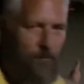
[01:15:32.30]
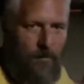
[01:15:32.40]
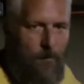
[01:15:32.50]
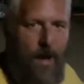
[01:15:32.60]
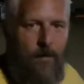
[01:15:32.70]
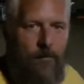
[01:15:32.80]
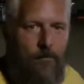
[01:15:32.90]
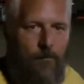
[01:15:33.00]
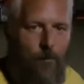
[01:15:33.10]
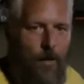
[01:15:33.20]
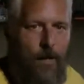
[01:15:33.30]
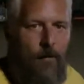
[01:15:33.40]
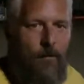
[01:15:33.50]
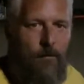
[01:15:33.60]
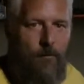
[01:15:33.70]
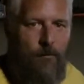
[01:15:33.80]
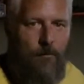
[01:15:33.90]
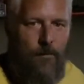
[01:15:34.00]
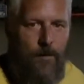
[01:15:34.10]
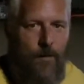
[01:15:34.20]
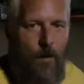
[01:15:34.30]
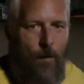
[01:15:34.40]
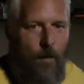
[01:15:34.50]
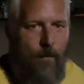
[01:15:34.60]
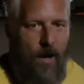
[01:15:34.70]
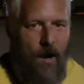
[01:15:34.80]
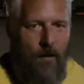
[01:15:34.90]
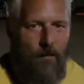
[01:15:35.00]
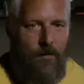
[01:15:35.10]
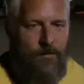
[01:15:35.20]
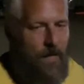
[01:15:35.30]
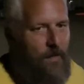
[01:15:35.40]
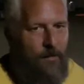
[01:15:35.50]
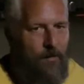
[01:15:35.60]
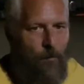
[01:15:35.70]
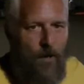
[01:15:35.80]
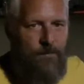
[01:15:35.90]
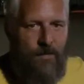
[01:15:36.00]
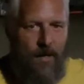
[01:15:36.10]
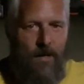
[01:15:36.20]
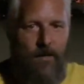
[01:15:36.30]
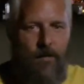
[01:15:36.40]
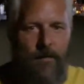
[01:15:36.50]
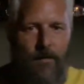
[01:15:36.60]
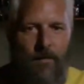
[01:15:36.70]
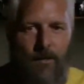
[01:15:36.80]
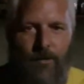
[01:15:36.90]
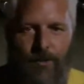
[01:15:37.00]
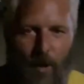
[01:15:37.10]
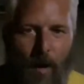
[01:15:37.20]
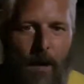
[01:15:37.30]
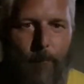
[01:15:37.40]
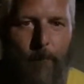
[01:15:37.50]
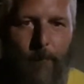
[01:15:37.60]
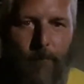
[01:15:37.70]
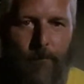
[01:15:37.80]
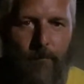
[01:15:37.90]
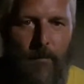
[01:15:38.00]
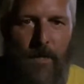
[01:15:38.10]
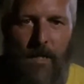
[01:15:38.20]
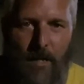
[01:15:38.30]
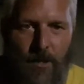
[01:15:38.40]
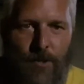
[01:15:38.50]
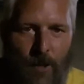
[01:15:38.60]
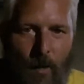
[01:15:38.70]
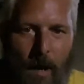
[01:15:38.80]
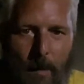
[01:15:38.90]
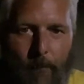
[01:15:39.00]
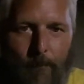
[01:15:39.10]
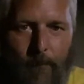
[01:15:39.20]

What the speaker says: Come on, we're here. You know where we are. It's on the website. Show up. You need to show up.